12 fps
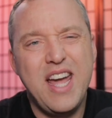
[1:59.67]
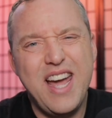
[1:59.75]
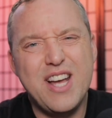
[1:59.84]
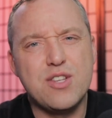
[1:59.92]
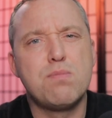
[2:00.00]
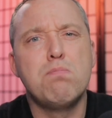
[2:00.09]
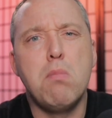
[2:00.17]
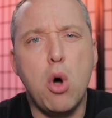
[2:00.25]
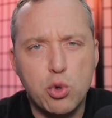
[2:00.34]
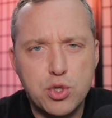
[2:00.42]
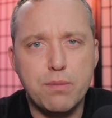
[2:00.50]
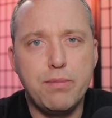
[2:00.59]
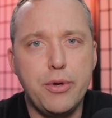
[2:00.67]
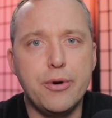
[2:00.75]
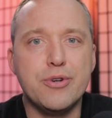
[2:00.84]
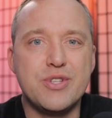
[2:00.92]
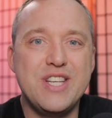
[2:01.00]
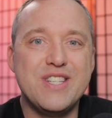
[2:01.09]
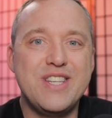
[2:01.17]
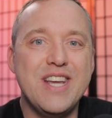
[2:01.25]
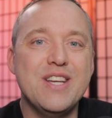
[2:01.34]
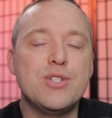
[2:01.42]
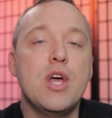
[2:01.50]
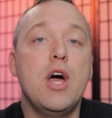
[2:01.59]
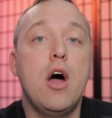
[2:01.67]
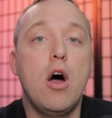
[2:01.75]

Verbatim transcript: as most computers these days